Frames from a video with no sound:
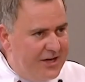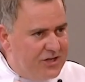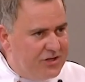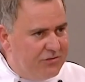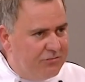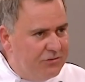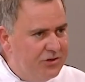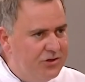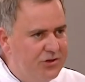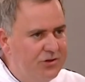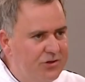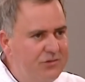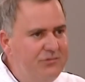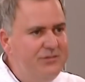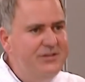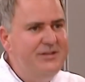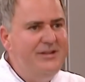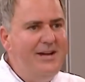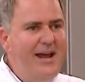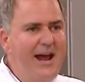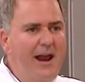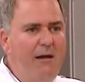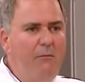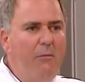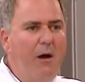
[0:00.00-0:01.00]
to reduce
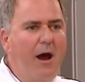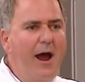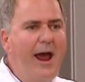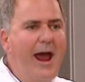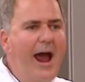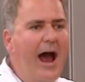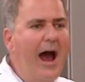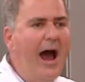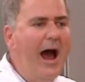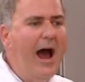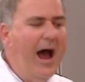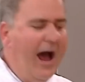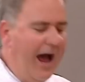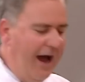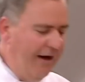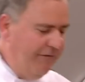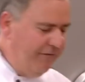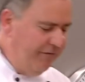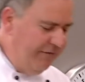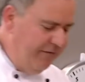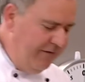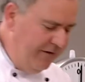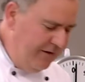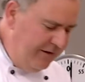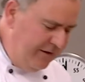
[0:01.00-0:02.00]
down by half.
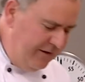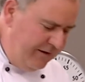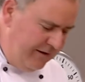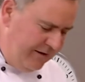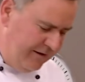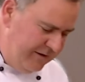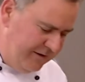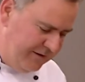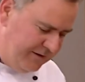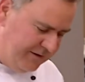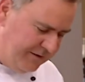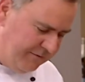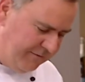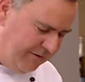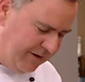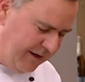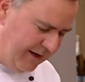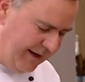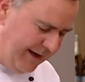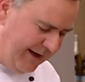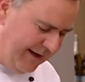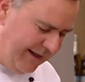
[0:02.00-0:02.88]
So we're going to let